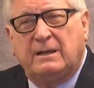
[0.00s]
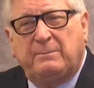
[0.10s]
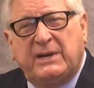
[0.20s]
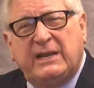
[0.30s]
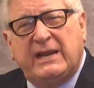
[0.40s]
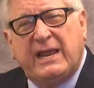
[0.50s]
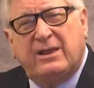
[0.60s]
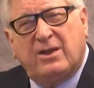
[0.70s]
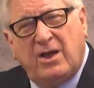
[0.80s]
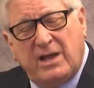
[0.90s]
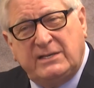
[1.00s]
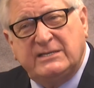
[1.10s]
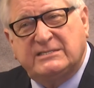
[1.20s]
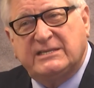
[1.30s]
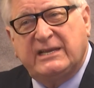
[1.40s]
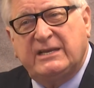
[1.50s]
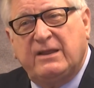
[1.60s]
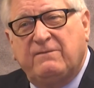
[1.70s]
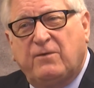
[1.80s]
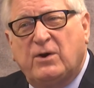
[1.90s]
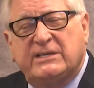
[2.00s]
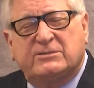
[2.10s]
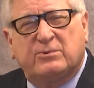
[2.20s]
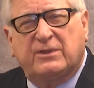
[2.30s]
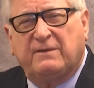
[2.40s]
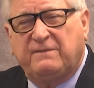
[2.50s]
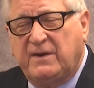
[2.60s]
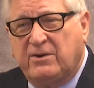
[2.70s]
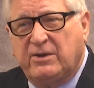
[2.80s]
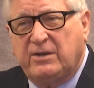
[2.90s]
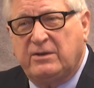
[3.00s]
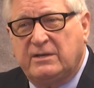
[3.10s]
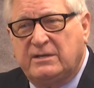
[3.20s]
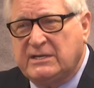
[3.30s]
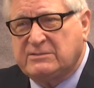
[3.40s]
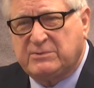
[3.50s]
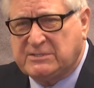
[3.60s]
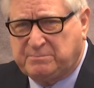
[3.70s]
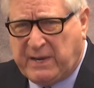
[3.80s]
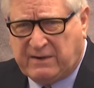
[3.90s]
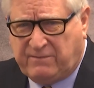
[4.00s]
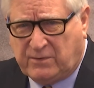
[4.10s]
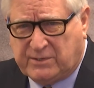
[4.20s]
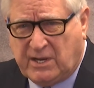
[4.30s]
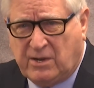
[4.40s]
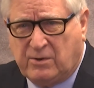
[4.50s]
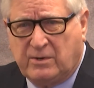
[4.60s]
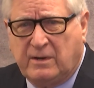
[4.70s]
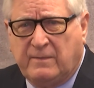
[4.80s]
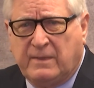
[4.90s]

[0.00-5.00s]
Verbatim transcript: But in a condescending voice with a very disrespectful tone,